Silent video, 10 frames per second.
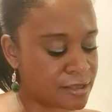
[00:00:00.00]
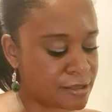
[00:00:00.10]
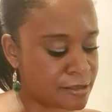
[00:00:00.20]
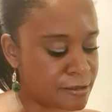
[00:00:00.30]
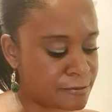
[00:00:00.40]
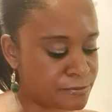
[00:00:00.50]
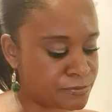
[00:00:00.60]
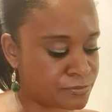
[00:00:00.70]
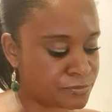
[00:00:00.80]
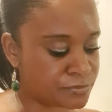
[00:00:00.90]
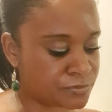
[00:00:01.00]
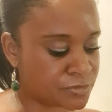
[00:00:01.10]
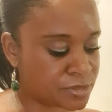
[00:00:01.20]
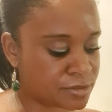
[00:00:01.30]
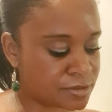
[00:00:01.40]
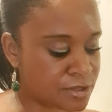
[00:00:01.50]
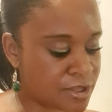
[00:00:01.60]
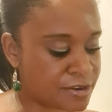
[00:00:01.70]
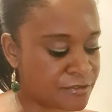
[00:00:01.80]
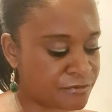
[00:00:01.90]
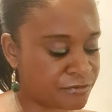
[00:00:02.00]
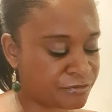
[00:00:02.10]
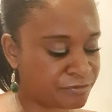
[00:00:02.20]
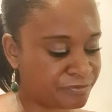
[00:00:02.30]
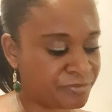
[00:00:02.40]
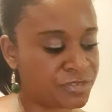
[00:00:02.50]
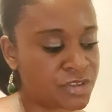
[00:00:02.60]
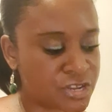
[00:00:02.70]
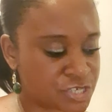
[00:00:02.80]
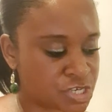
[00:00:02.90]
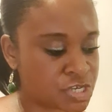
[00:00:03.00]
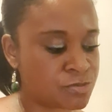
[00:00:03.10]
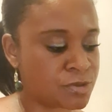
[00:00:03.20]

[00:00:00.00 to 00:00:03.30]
kind of nudging you